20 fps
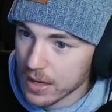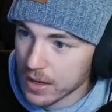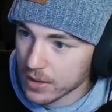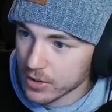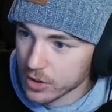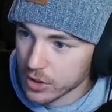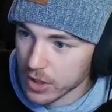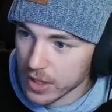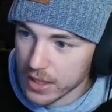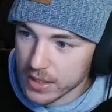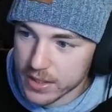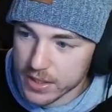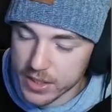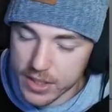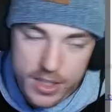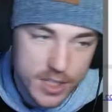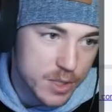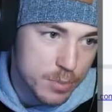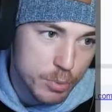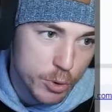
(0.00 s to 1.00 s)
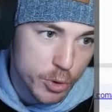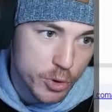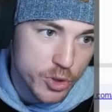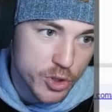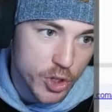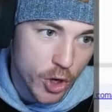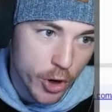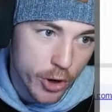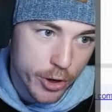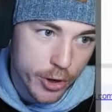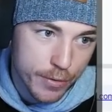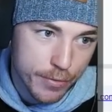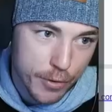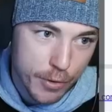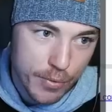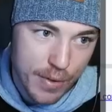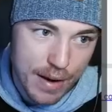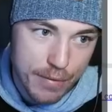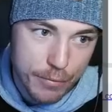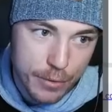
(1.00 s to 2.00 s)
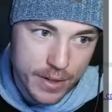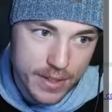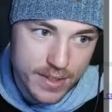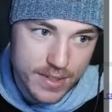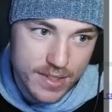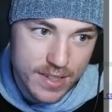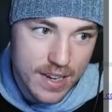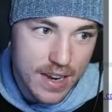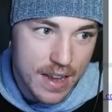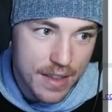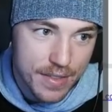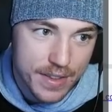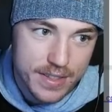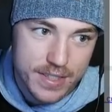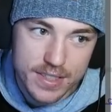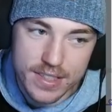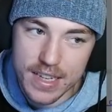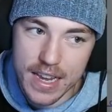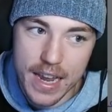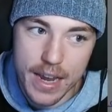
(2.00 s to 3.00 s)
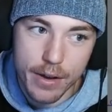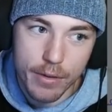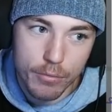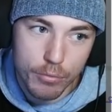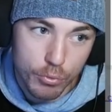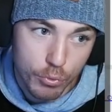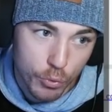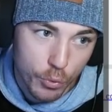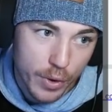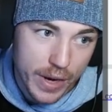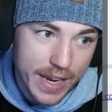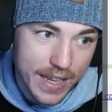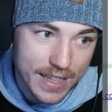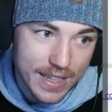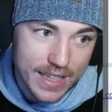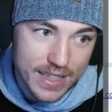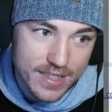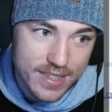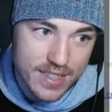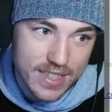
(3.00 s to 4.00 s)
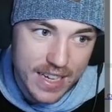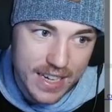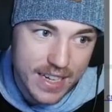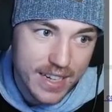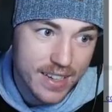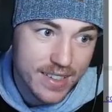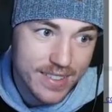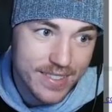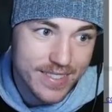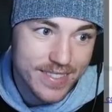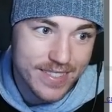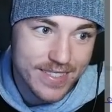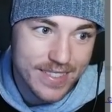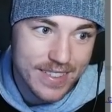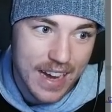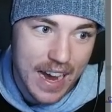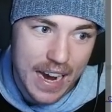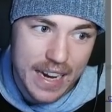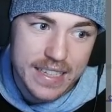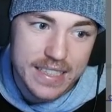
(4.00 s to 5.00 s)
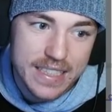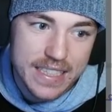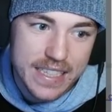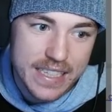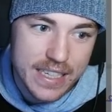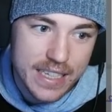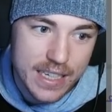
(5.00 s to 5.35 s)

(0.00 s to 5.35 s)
So this is the Spruce Darter. For reference, this is a realistic idea